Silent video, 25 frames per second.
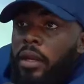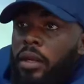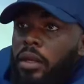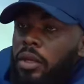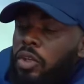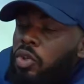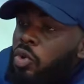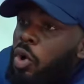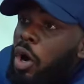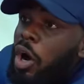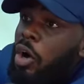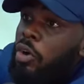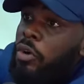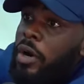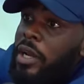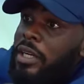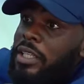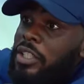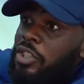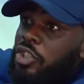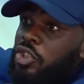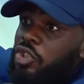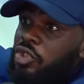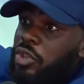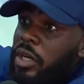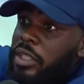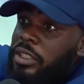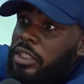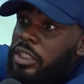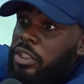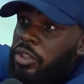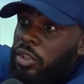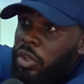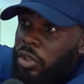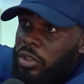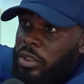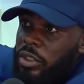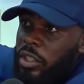so you're already no. stretching
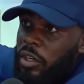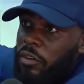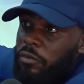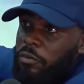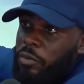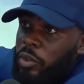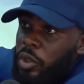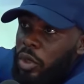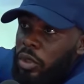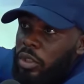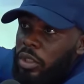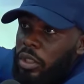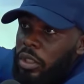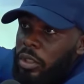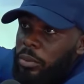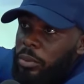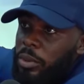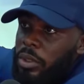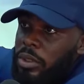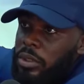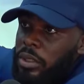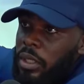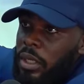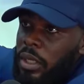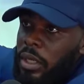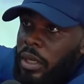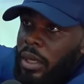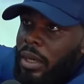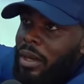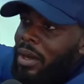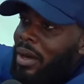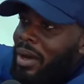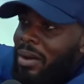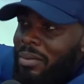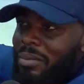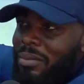yourself beyond the limit. And you say no.